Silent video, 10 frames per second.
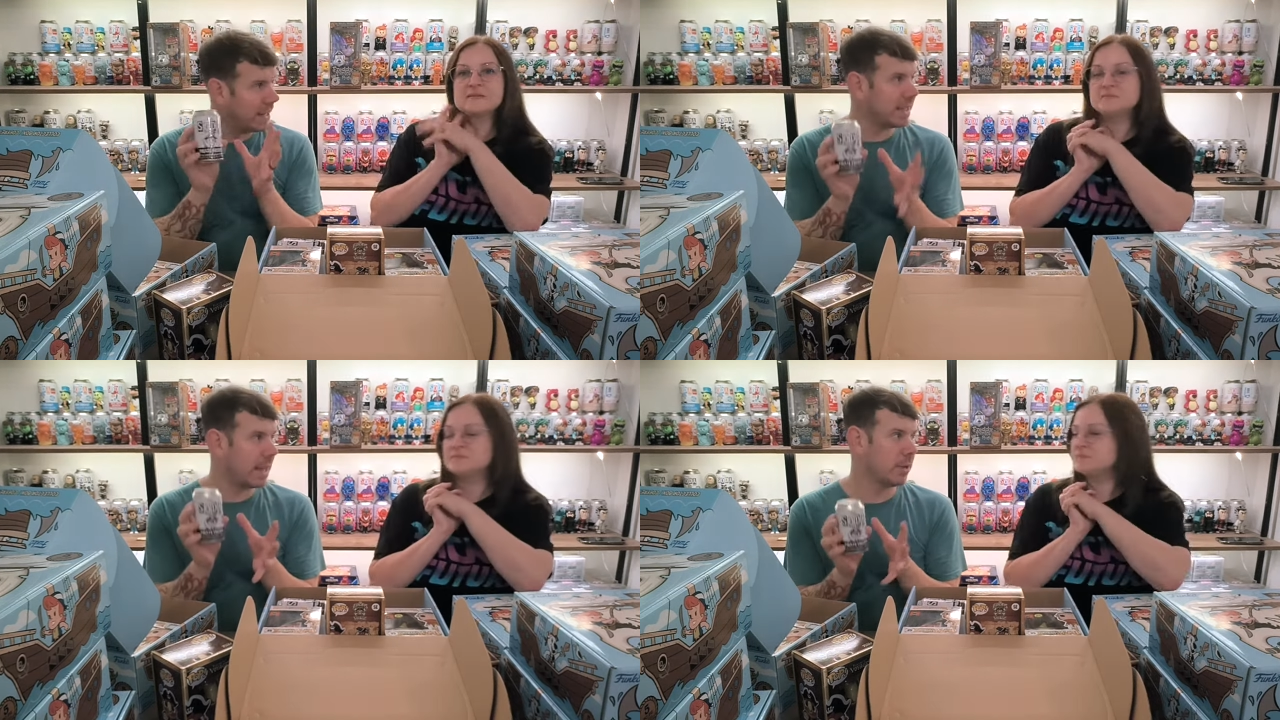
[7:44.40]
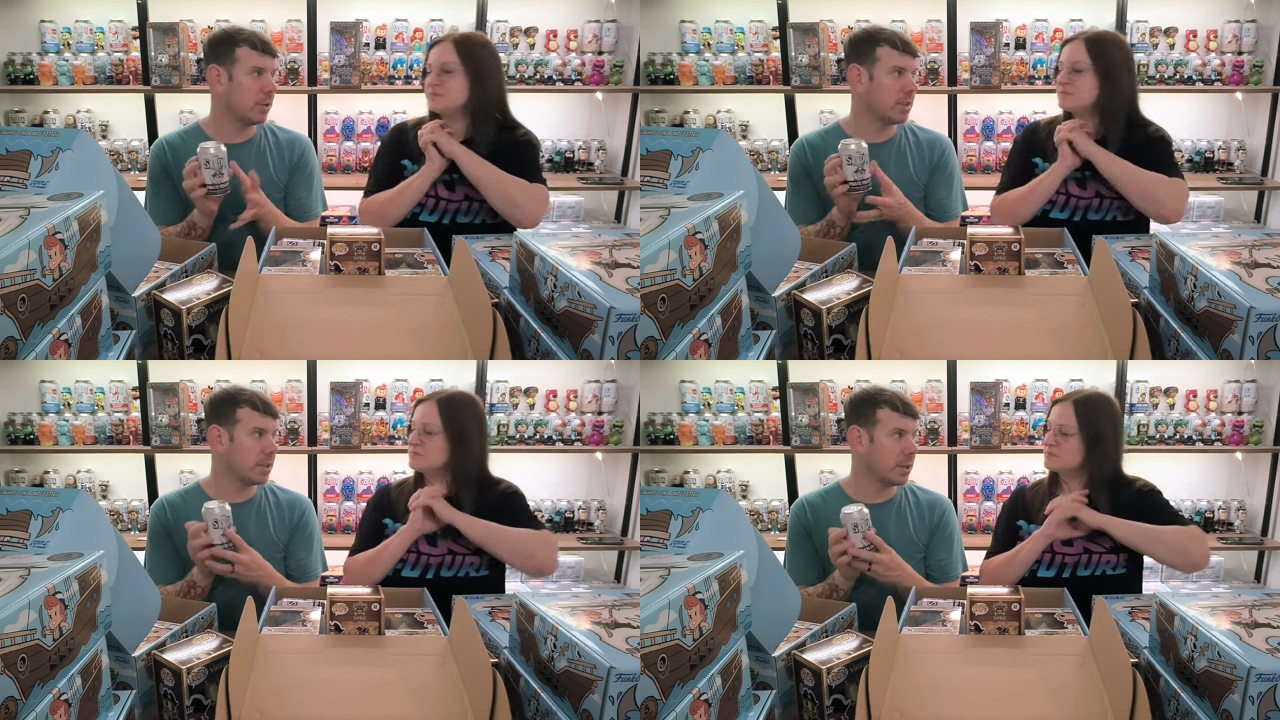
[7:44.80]
Speaker 1: down on
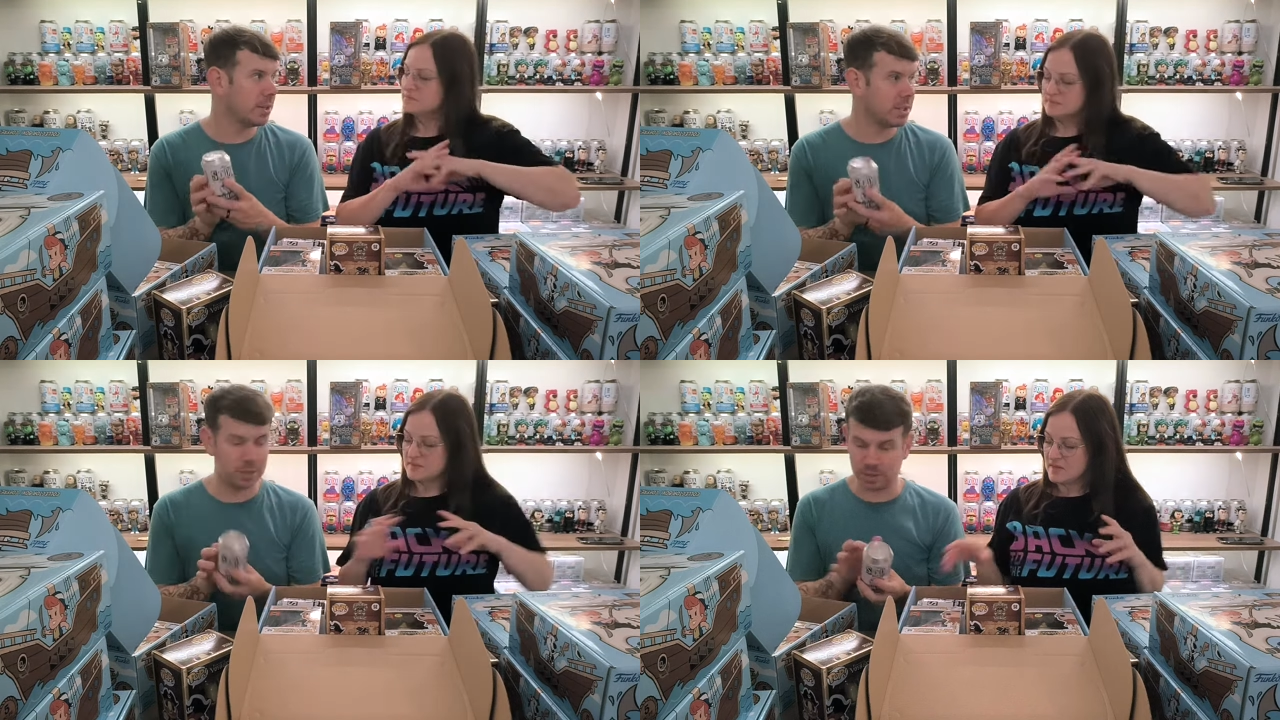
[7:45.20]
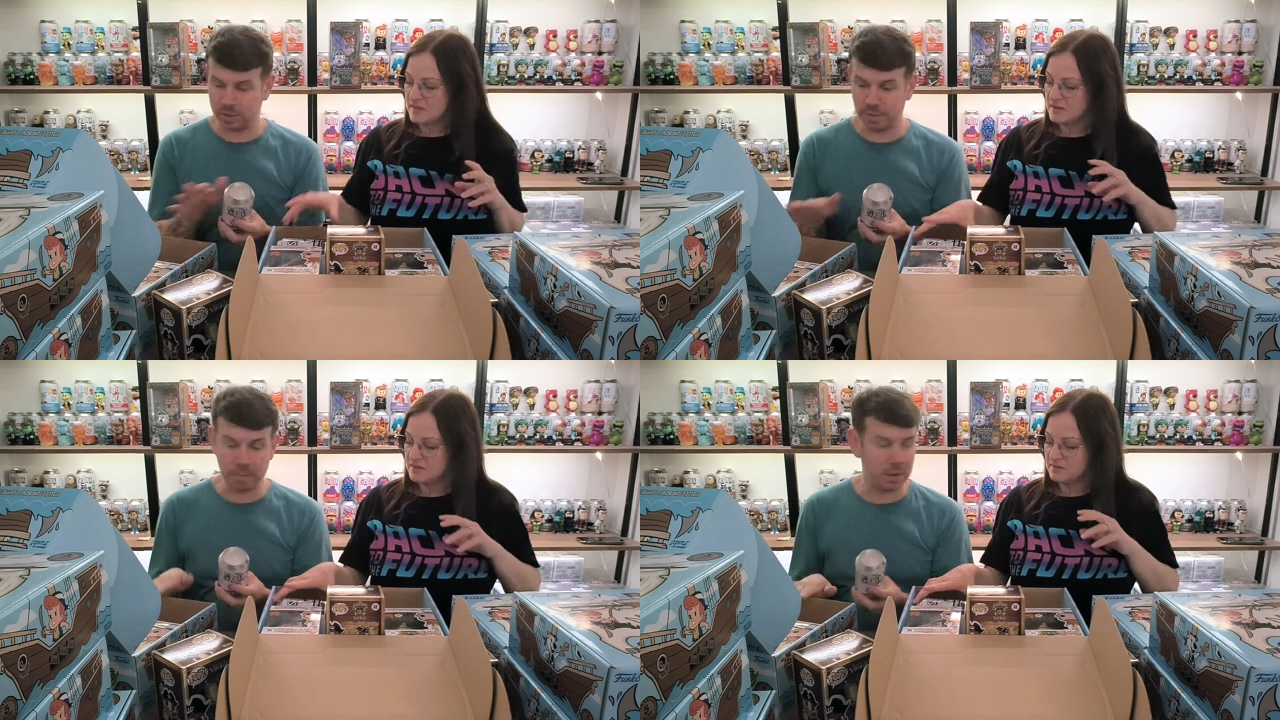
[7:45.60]
the sodas because yeah.
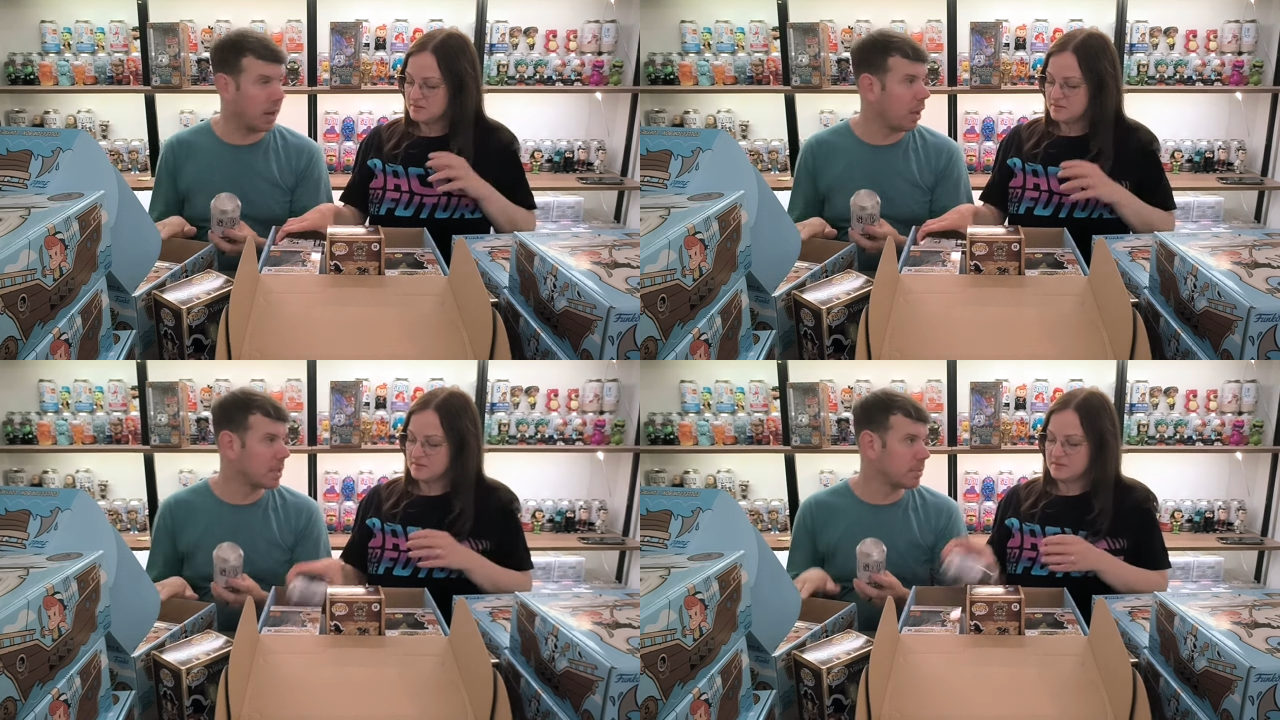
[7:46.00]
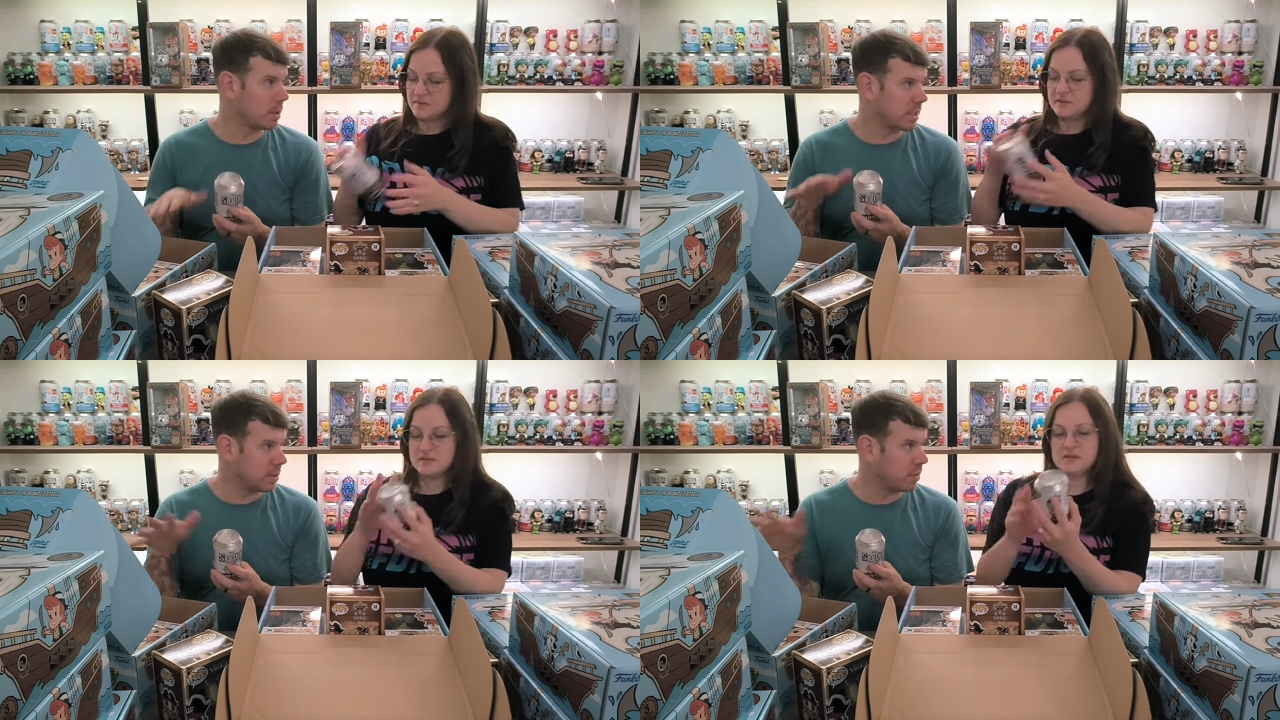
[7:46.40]
remember the last
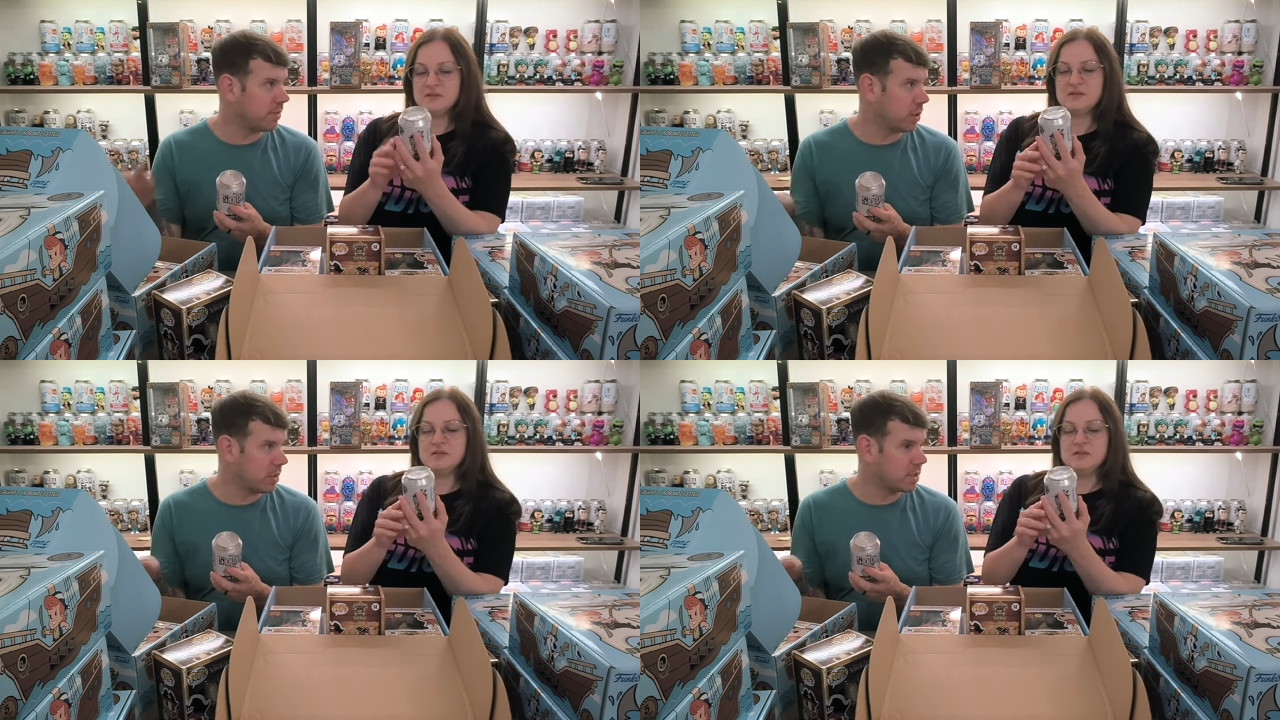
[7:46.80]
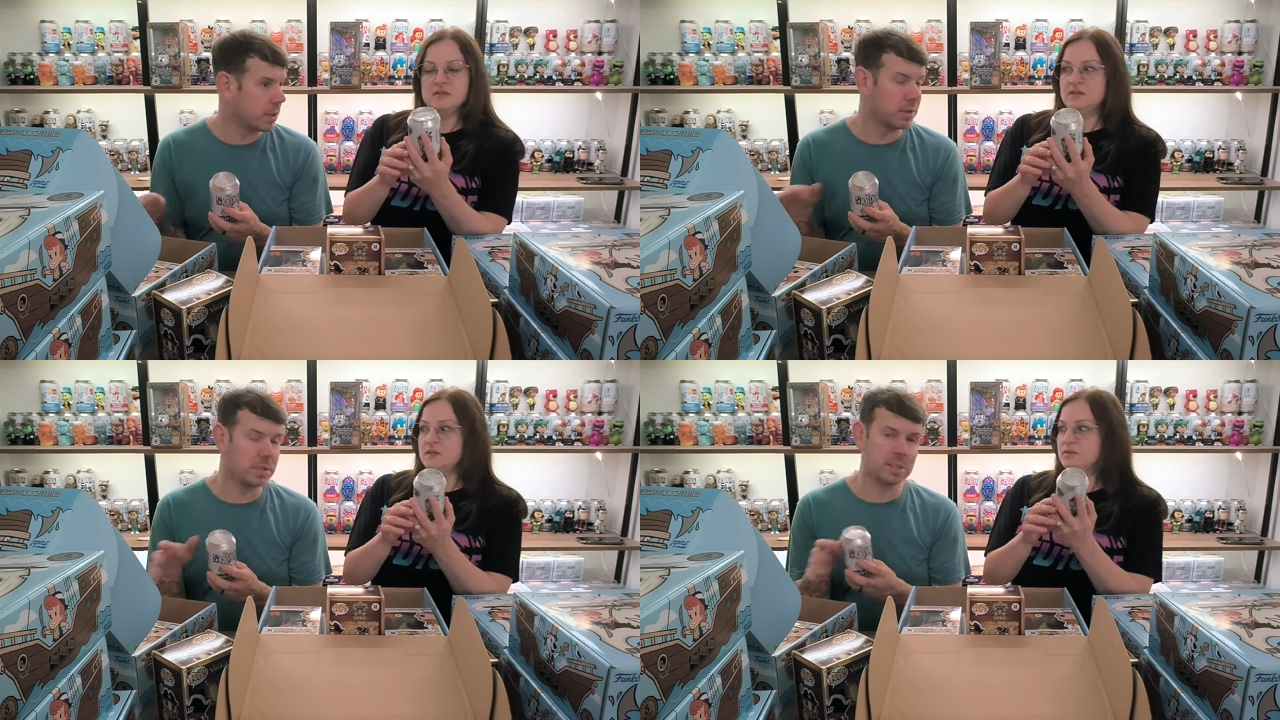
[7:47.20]
box these were full of sodas.